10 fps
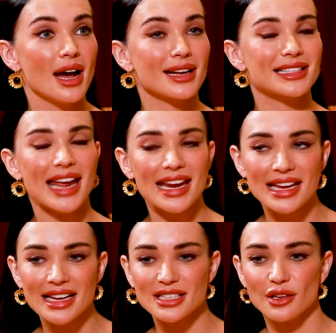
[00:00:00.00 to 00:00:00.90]
uh,
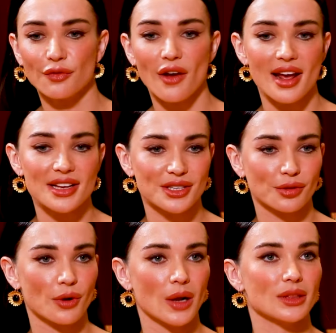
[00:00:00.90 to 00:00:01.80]
taking his advice
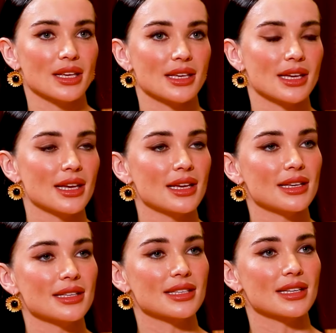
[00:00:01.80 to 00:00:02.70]
throughout the
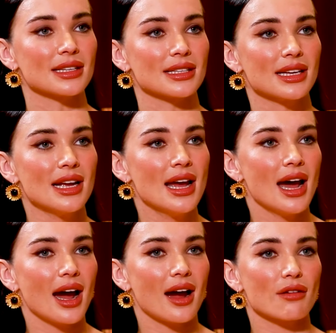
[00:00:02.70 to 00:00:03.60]
years and
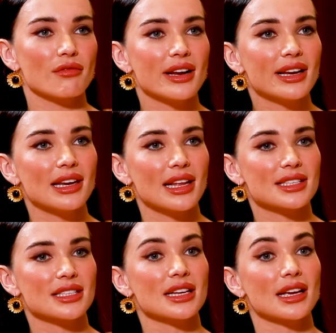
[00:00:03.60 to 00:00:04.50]
uh, really
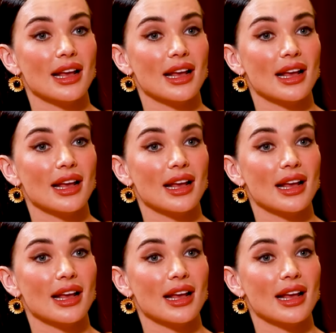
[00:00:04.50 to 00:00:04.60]
listening.